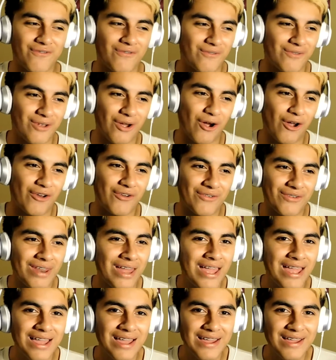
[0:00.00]
on
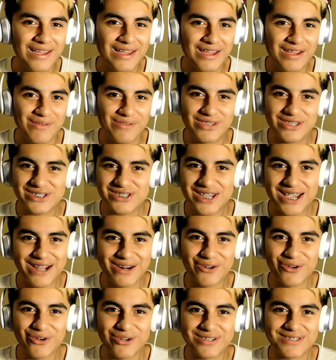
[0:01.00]
this
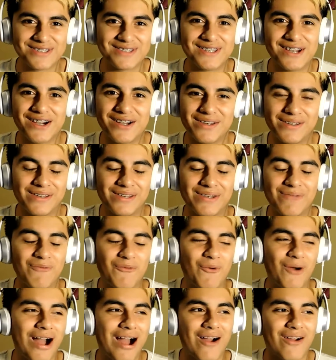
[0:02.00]
channel is done and
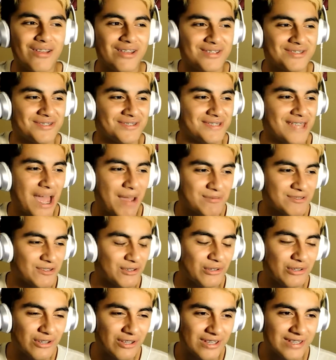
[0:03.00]
wow, it's
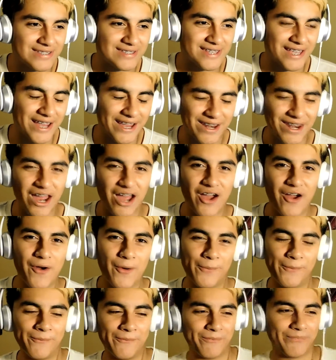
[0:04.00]
absolutely insane.
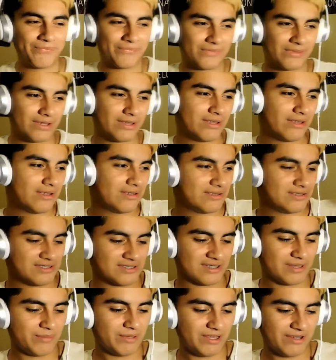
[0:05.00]
Um just
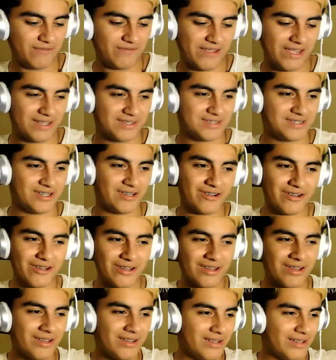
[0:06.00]
let me advance here.